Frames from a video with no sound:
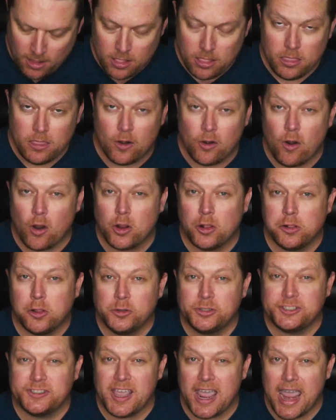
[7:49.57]
There are
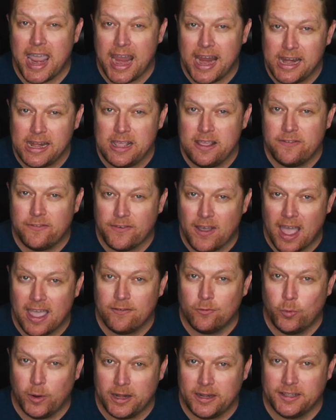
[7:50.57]
close to
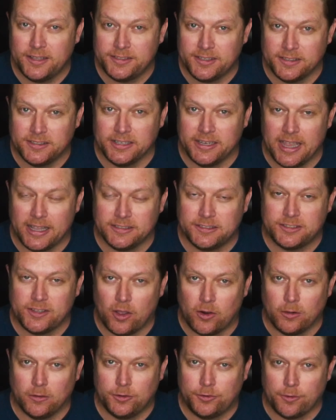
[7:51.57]
85 witnesses against
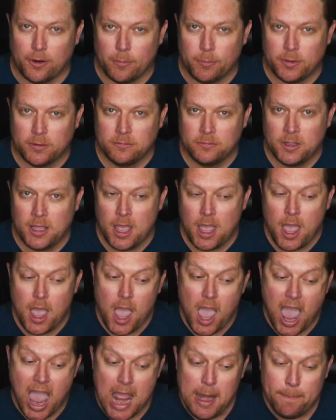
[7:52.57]
Donald Trump,
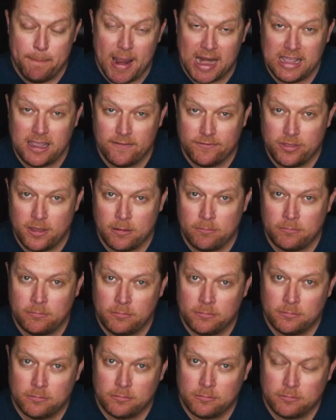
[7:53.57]
and many of
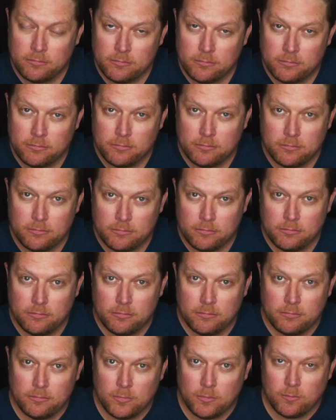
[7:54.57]
them,
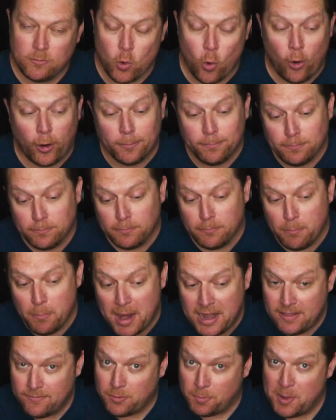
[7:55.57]
or
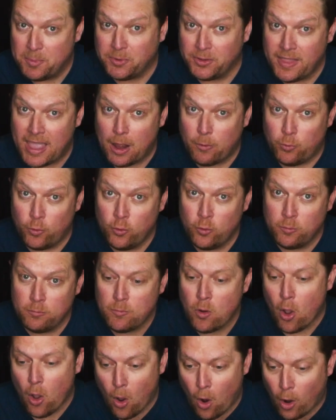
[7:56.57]
many of the people in that
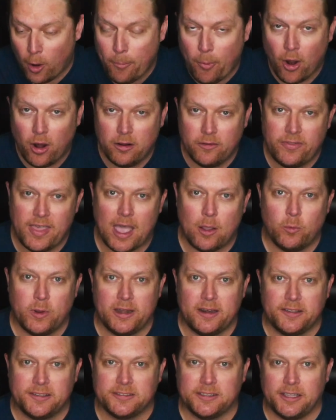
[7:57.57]
room, are part of that
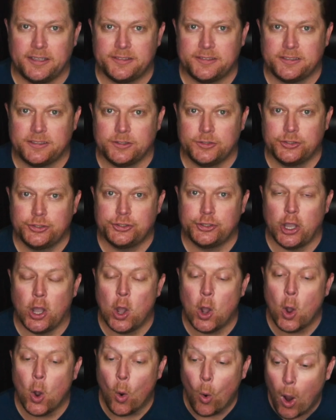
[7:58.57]
witness list.
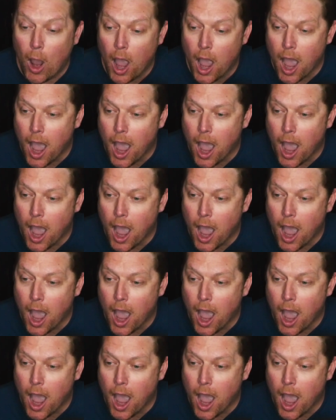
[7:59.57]
So,